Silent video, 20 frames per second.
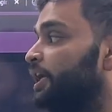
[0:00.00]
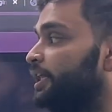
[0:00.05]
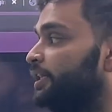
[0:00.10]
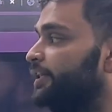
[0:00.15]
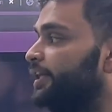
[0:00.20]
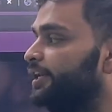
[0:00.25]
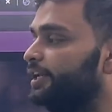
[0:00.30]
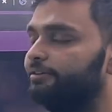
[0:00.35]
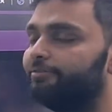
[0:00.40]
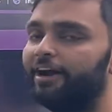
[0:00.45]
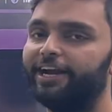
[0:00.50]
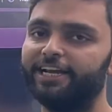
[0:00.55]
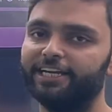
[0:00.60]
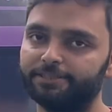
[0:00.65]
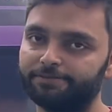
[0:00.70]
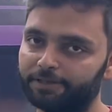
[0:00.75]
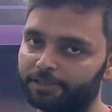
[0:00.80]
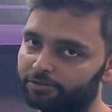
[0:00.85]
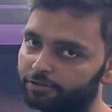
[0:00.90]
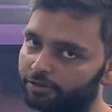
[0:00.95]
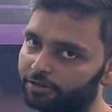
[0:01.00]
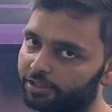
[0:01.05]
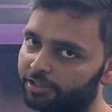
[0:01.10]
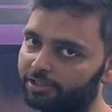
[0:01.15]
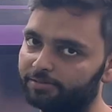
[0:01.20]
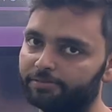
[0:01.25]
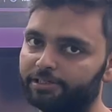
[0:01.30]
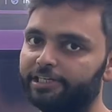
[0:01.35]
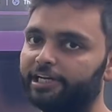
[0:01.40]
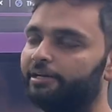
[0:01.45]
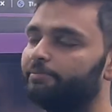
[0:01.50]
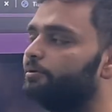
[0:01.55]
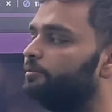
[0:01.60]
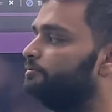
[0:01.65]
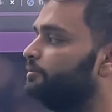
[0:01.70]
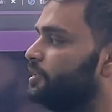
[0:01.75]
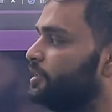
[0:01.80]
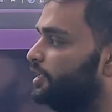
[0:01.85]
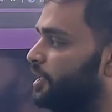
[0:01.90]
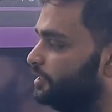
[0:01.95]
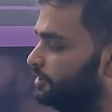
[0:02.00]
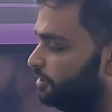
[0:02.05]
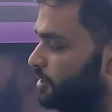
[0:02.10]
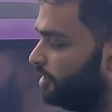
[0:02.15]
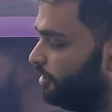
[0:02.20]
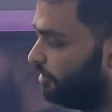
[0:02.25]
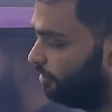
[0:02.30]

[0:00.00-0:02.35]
They required experience on the similar type of vessel as a third